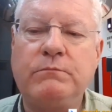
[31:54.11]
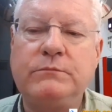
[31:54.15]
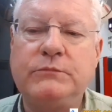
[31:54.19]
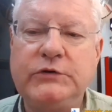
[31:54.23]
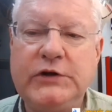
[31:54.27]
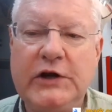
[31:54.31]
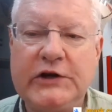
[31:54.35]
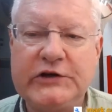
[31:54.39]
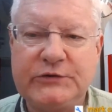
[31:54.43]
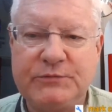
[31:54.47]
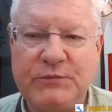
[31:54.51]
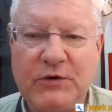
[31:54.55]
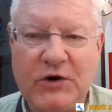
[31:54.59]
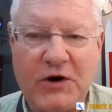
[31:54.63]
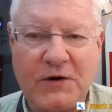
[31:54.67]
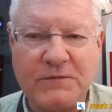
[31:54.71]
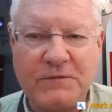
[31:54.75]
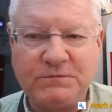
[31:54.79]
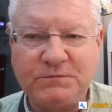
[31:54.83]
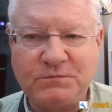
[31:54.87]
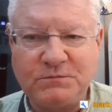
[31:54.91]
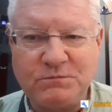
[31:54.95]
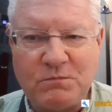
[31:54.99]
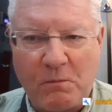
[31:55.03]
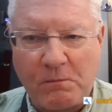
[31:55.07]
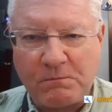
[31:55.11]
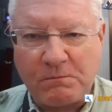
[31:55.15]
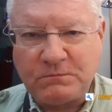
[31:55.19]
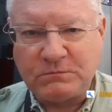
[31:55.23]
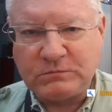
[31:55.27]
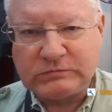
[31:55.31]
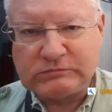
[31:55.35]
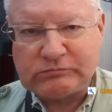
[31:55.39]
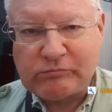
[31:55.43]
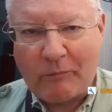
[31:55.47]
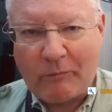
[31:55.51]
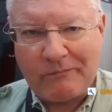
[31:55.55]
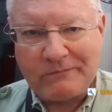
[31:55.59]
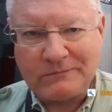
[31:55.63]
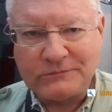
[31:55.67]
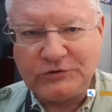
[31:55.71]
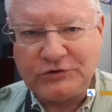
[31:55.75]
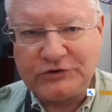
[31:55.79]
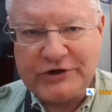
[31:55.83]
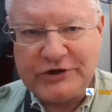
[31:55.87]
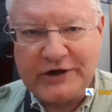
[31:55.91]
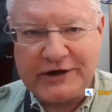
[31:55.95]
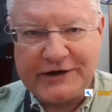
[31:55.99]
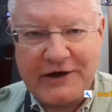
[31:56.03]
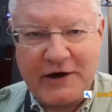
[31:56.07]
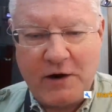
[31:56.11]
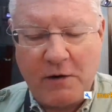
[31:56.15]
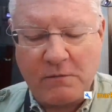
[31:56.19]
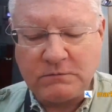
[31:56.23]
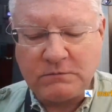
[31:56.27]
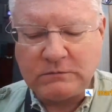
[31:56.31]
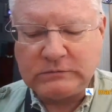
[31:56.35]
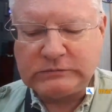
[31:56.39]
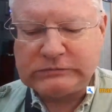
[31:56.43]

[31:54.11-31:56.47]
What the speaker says: thanks, Mark. Take care.